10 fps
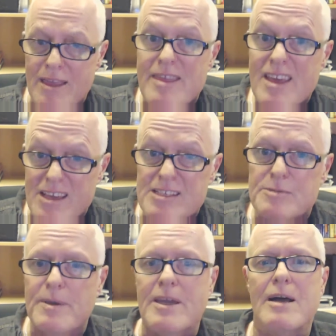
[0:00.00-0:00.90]
And
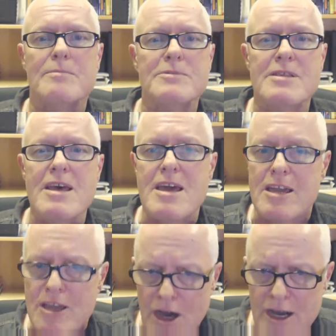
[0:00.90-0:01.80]
this becomes
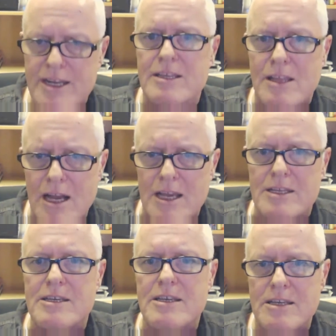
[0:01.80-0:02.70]
their guiding
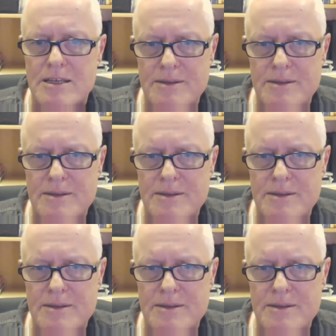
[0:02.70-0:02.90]
light.